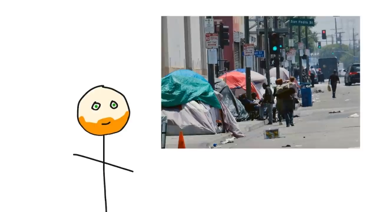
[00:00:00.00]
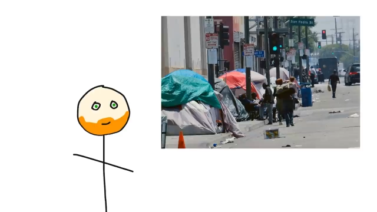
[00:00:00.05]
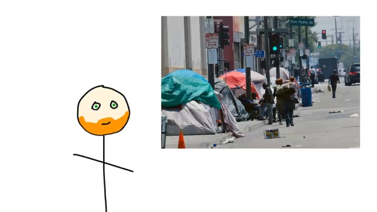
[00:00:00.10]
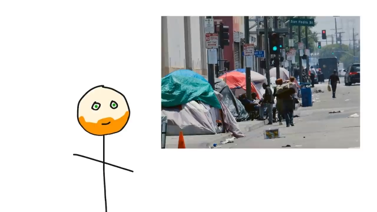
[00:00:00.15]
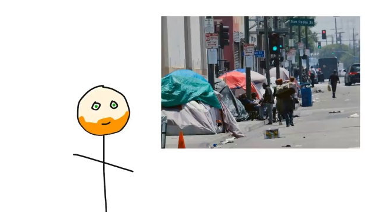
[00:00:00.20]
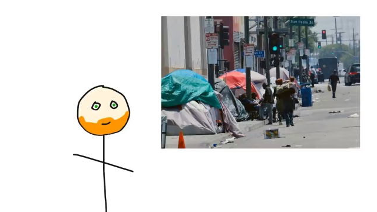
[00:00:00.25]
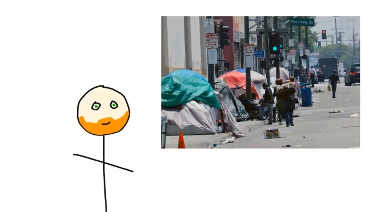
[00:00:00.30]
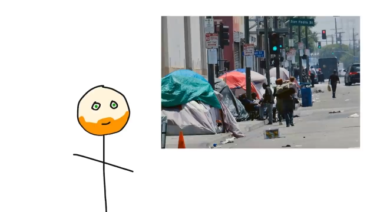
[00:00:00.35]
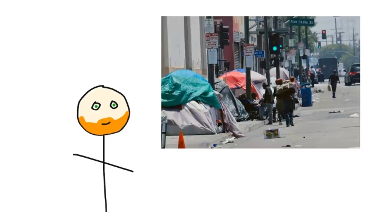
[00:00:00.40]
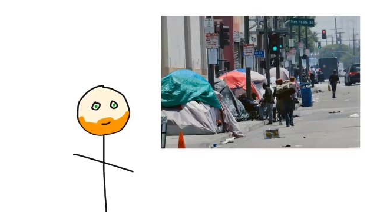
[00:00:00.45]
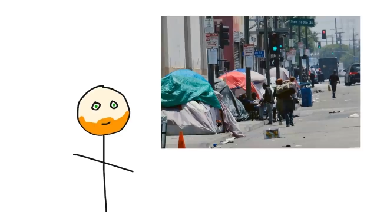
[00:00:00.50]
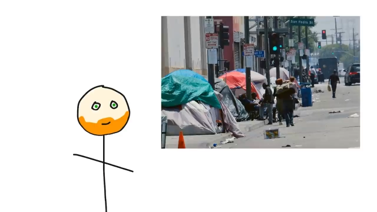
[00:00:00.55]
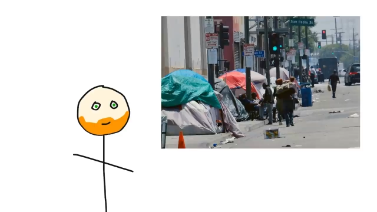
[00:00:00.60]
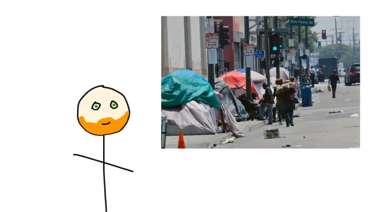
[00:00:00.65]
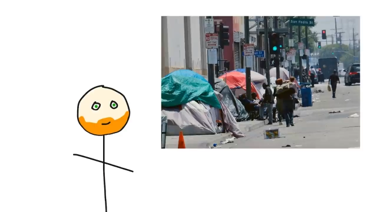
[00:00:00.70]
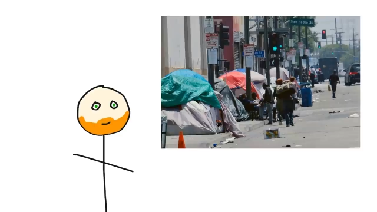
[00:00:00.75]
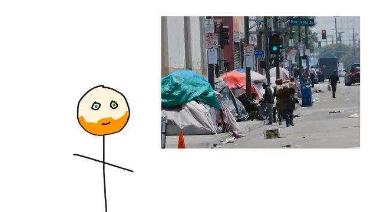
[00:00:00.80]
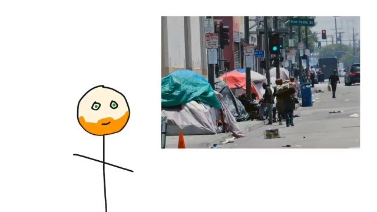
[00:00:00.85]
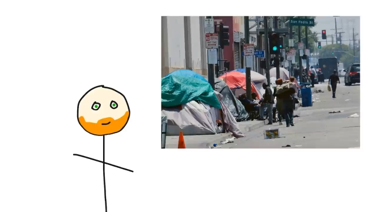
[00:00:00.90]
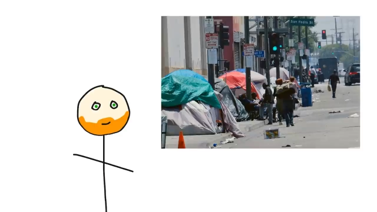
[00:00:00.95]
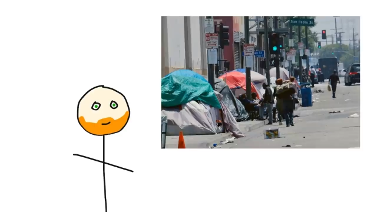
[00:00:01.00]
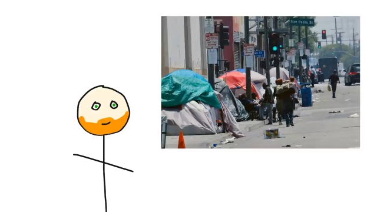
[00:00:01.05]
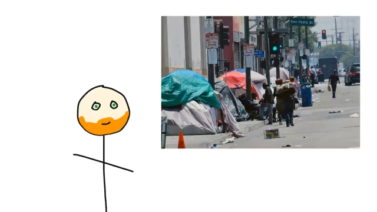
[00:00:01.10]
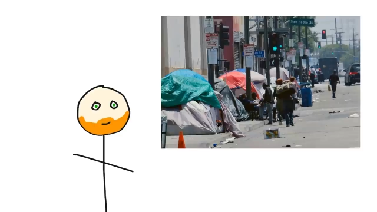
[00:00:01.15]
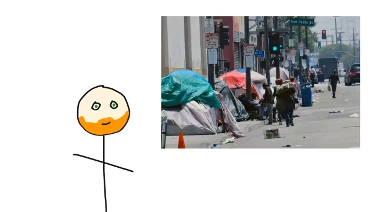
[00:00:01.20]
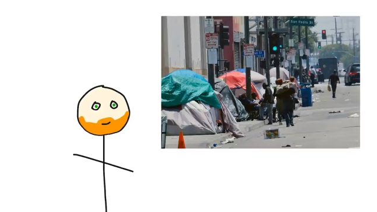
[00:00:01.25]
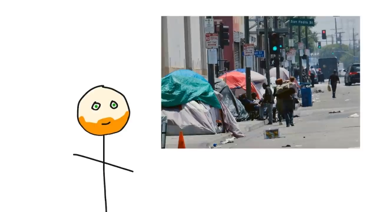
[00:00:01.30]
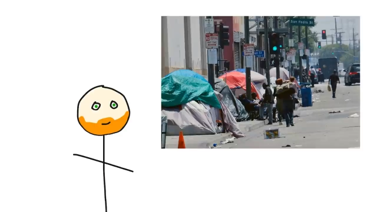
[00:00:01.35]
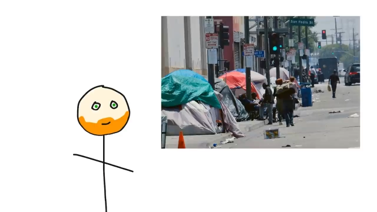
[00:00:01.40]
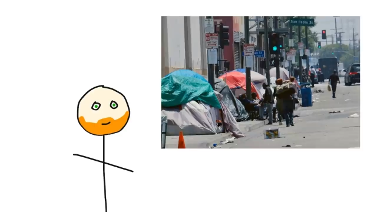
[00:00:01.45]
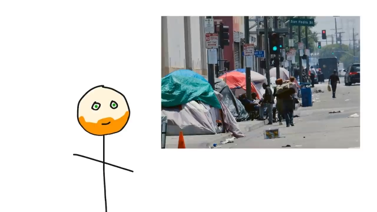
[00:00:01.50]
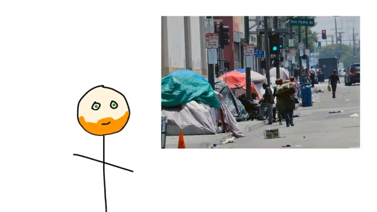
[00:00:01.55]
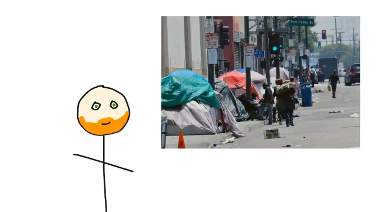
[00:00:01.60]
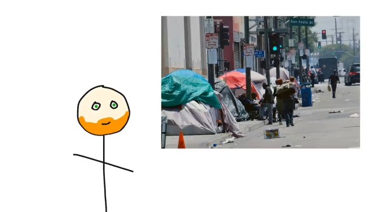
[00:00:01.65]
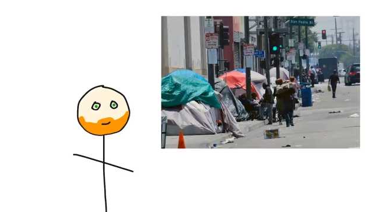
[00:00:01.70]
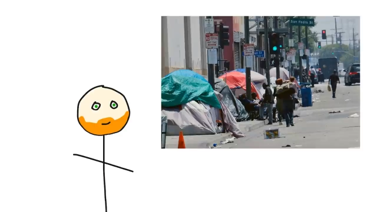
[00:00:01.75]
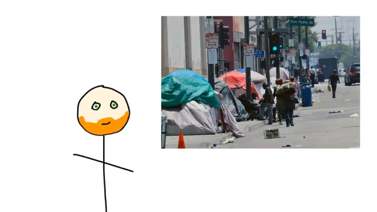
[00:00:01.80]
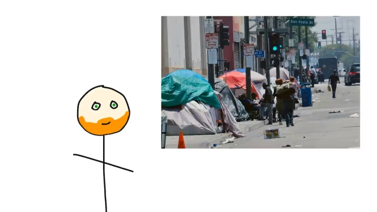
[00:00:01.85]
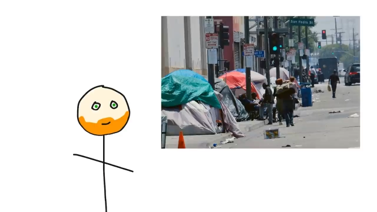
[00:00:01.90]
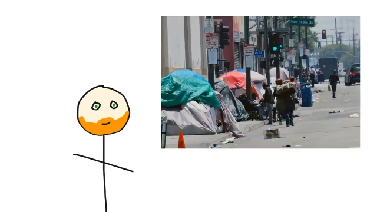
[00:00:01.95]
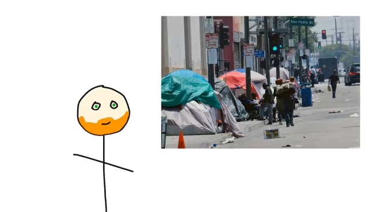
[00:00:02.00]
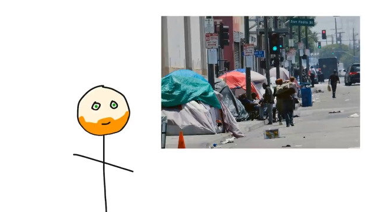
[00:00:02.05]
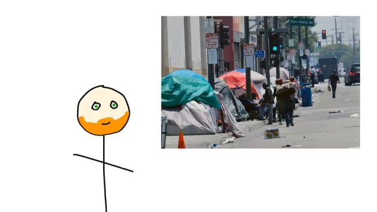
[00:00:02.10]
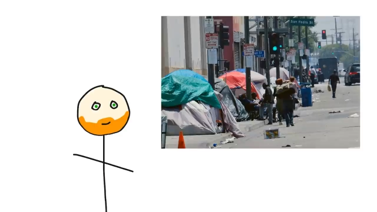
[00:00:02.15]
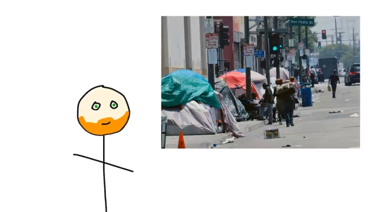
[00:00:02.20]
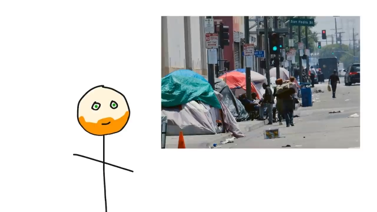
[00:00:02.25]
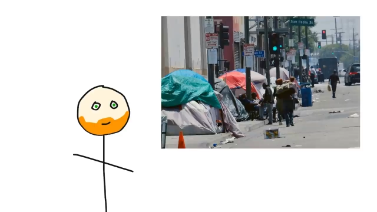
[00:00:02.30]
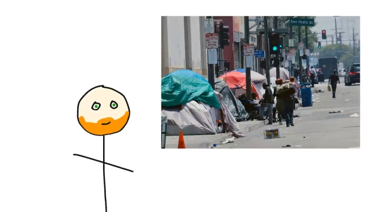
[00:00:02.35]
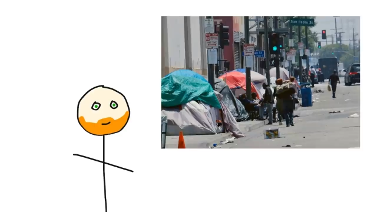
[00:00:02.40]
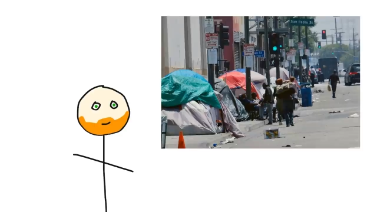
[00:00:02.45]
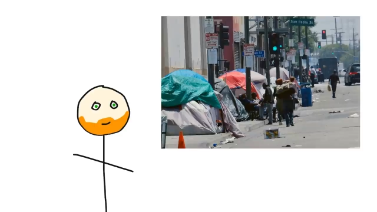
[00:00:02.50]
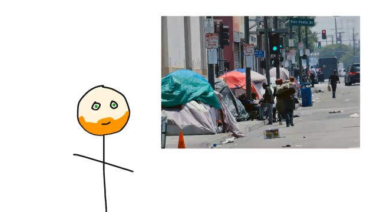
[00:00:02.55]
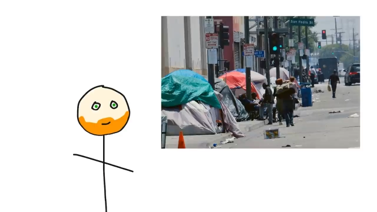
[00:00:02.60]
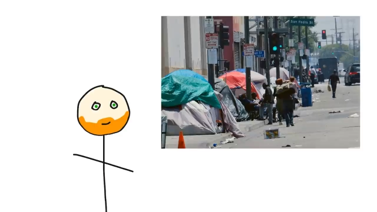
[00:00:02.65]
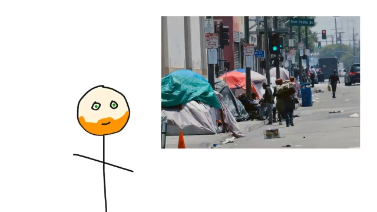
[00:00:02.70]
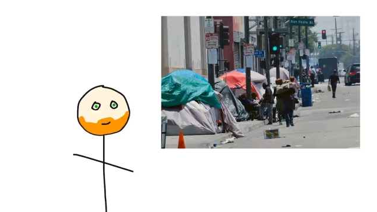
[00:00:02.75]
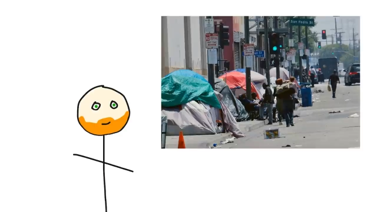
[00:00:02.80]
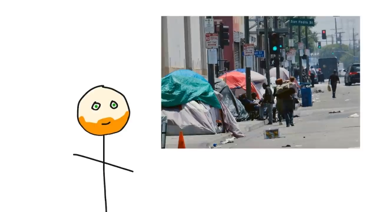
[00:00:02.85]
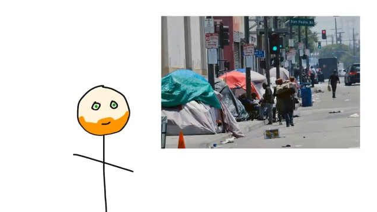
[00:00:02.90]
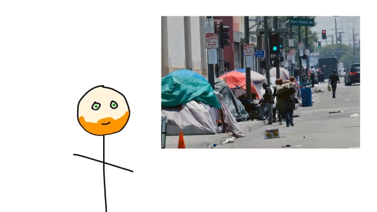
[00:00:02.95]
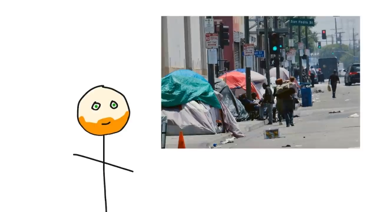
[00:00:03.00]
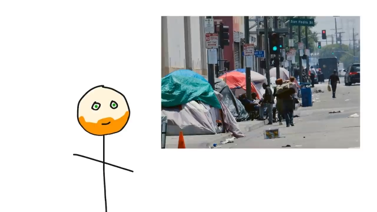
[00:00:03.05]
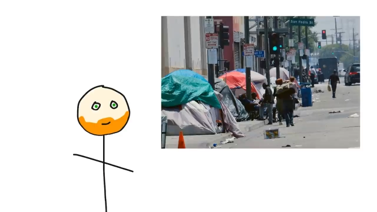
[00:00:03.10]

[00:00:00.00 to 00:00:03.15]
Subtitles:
[unreadable: no face in view]